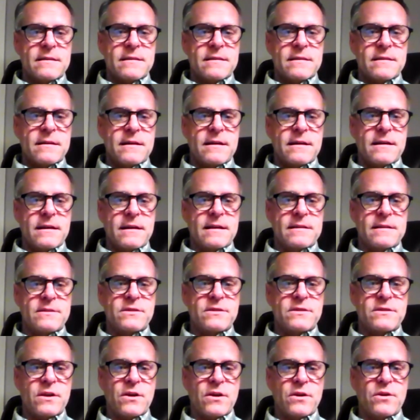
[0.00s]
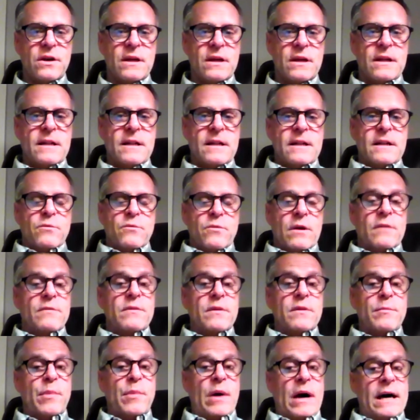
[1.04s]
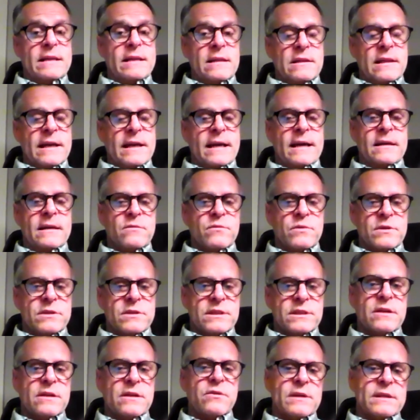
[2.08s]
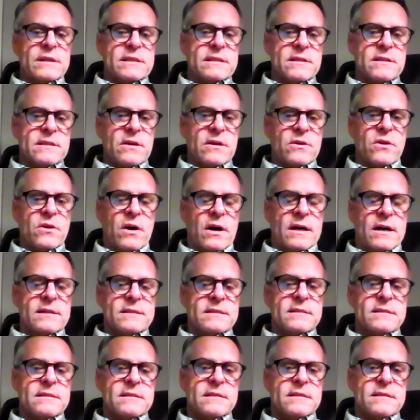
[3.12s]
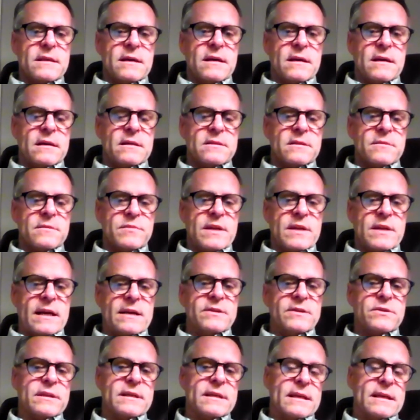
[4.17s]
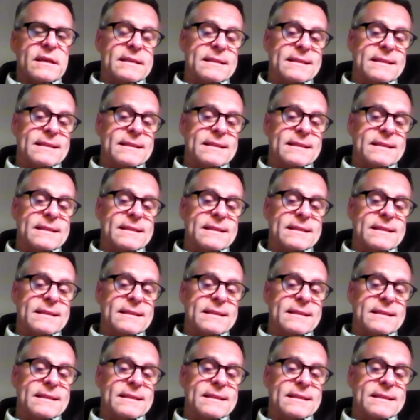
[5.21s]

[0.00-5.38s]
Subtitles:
And so we're having to buy the land, which increases our costs substantially.